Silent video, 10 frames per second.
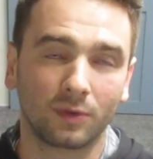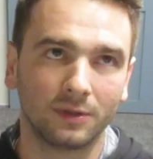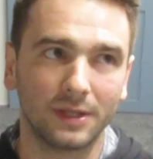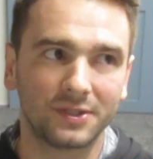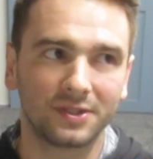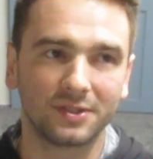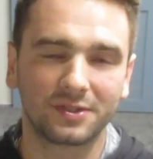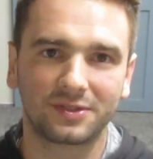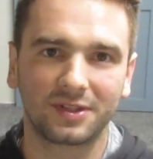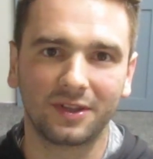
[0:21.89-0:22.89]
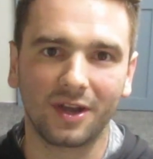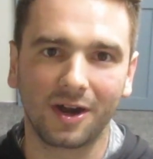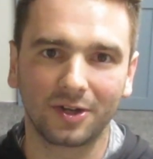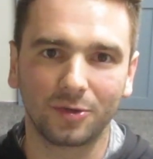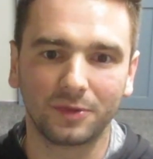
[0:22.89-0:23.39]
listened to the
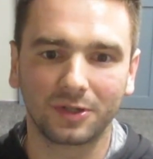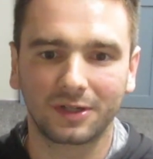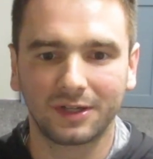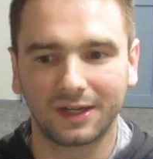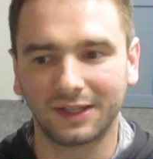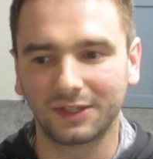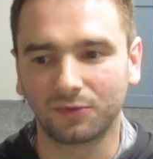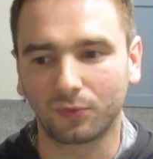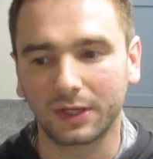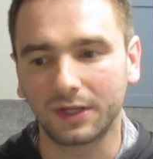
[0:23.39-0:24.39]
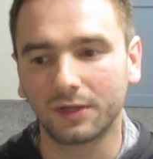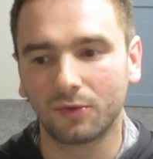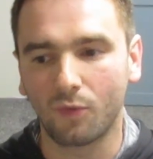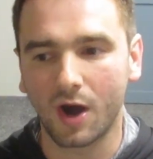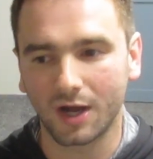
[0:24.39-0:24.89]
audiobook and then
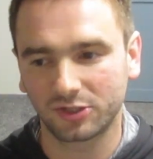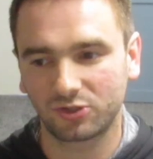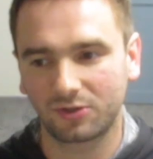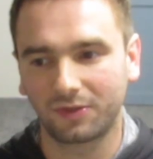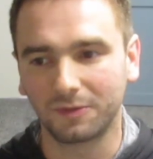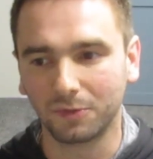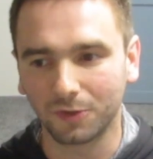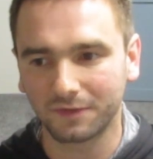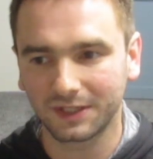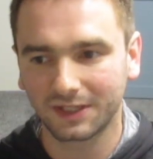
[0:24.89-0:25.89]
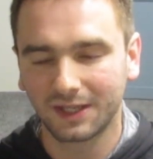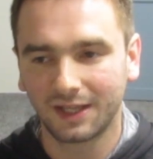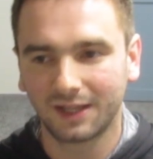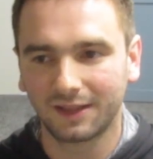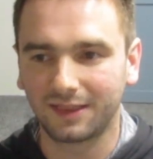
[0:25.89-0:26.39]
re-watched the movie.
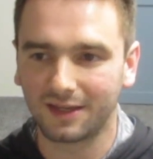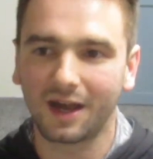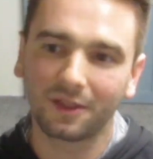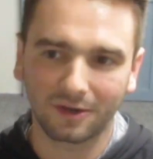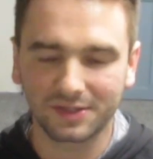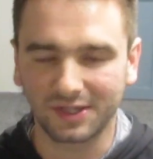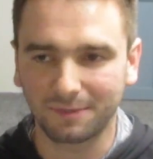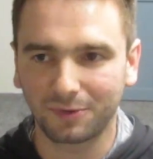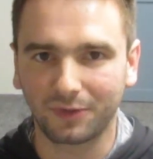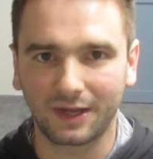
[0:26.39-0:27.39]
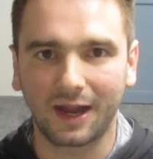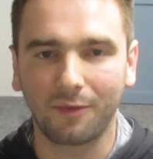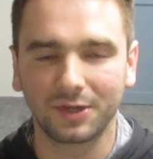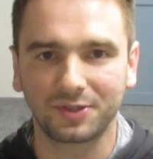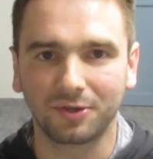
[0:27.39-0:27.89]
The other example that I
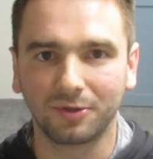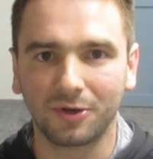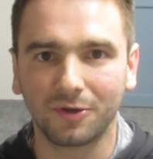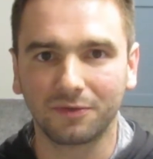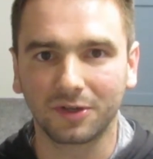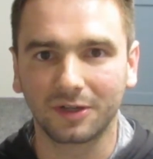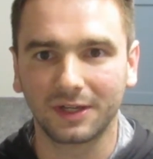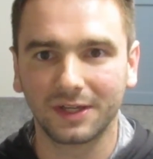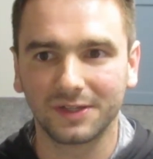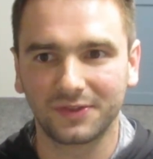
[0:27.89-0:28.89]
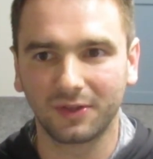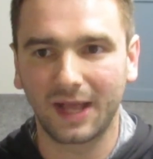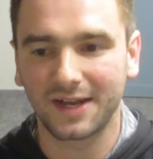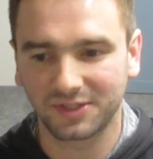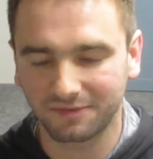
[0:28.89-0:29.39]
want to go over is The
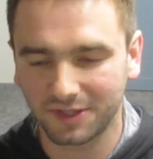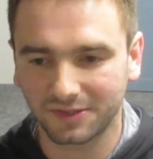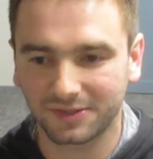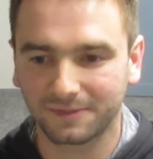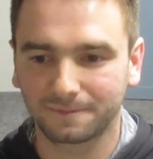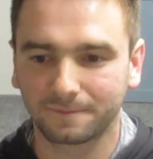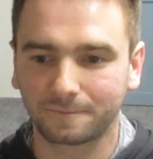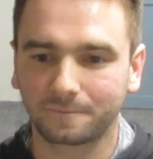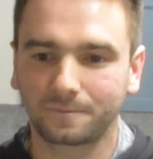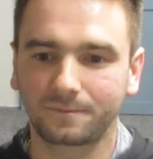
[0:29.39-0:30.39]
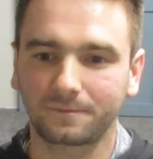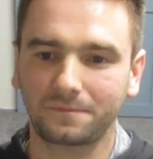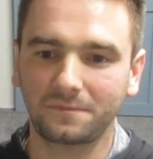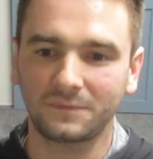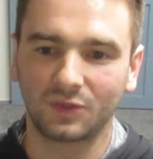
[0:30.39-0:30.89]
Last of Us,
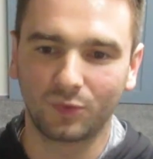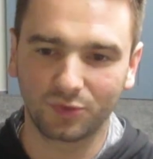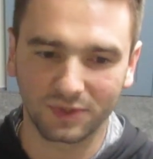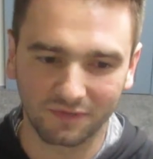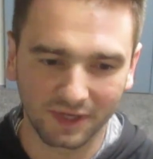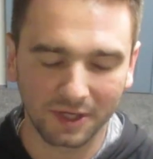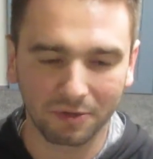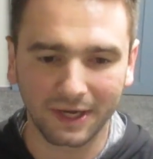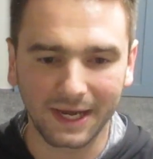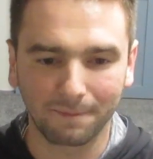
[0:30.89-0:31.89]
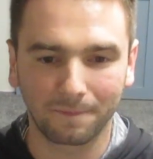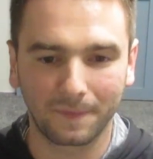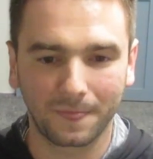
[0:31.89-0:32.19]
which was a video game